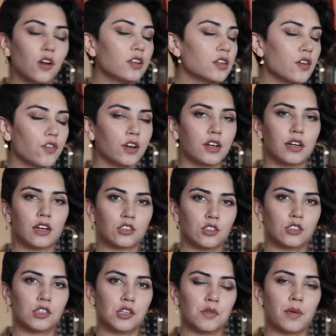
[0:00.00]
all the different
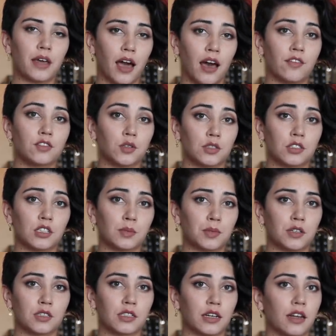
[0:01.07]
connections that you may have towards this
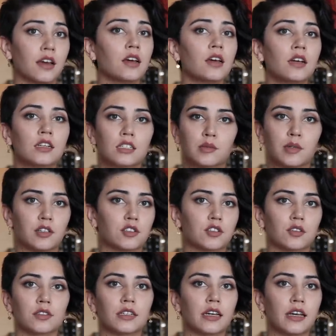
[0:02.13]
person,
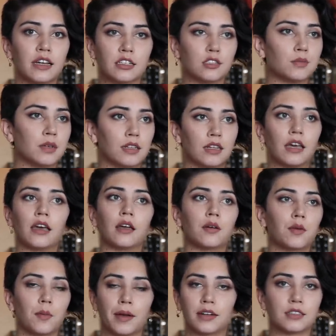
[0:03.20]
spiritually, intimately,
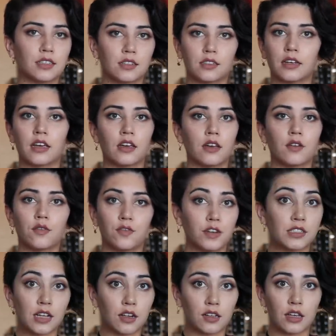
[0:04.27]
romantically,
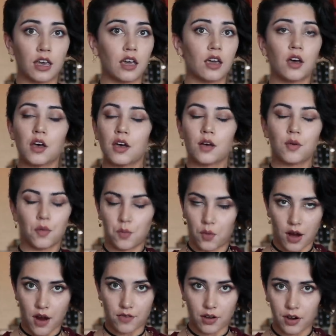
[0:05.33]
physically,
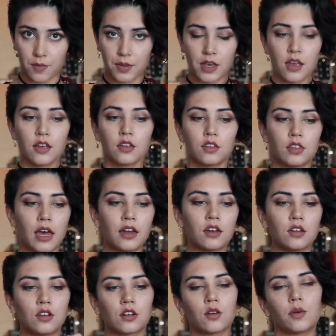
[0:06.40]
whatever.
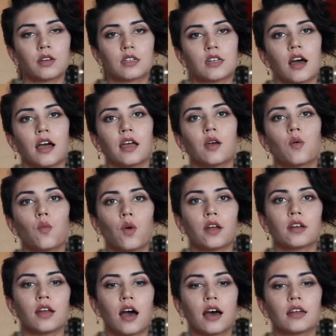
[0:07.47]
Then you're going to tie
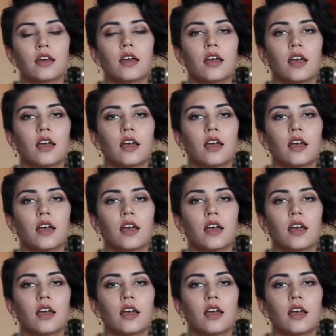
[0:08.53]
one knot,